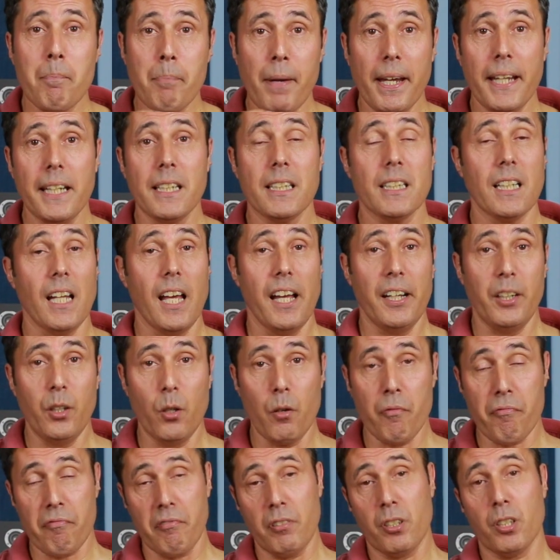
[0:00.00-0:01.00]
a bass line
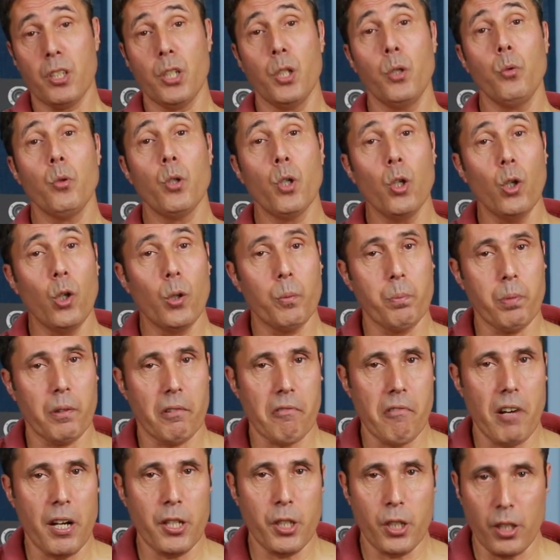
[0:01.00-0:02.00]
over a 2-chord
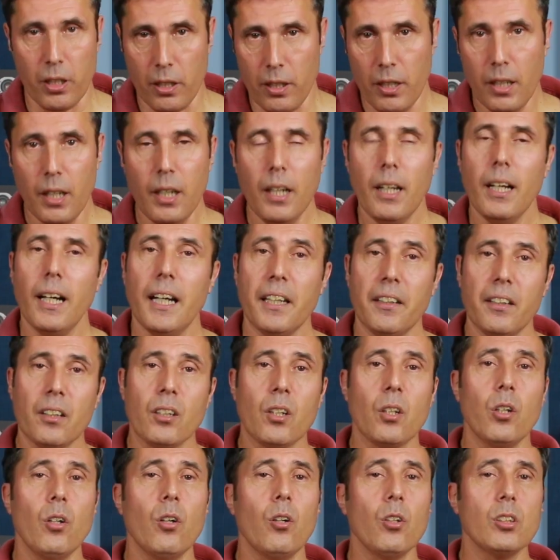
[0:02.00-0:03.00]
progression, and the
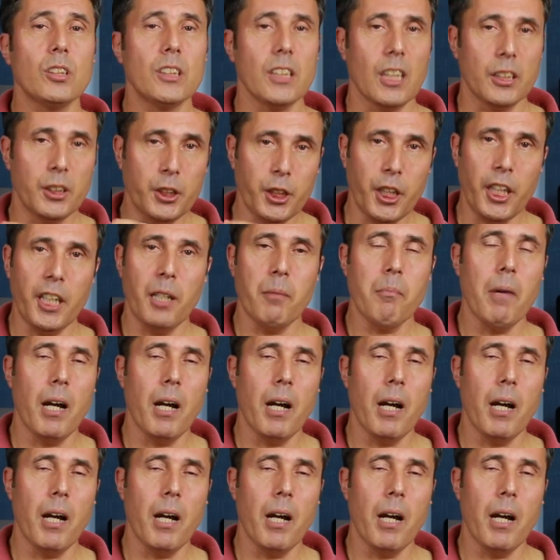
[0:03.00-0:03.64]
chords are G